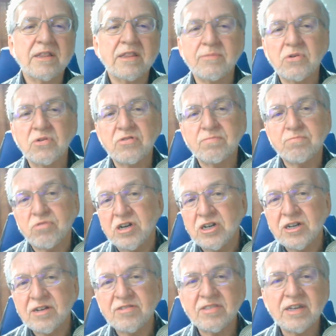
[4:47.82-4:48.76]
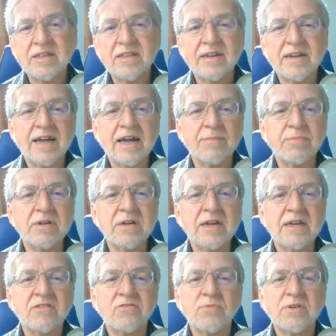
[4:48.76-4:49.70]
The most precious thing that
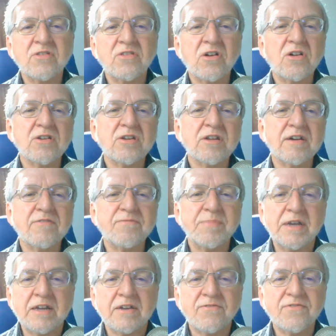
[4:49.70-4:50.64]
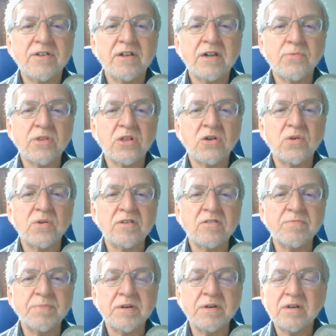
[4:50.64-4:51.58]
happened as a result of being filled with the Holy
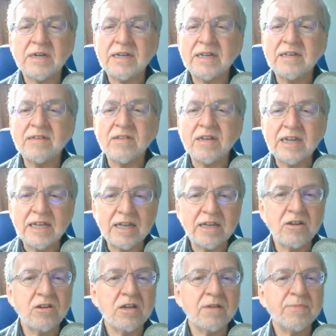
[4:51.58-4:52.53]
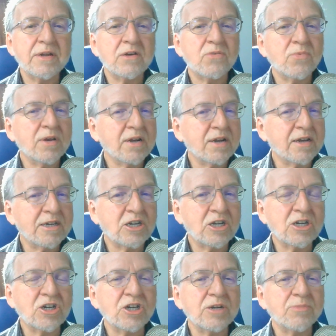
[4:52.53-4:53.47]
Spirit is an intimate
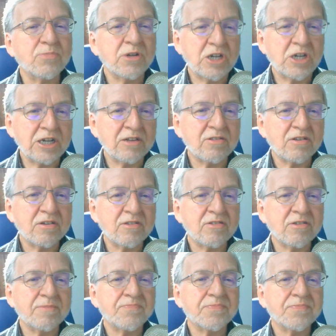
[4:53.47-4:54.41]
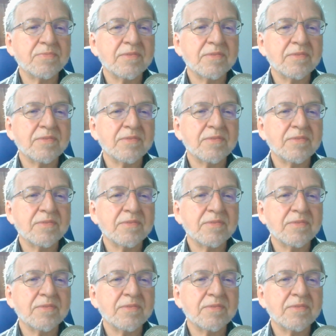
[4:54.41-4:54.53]
relationship with Jesus.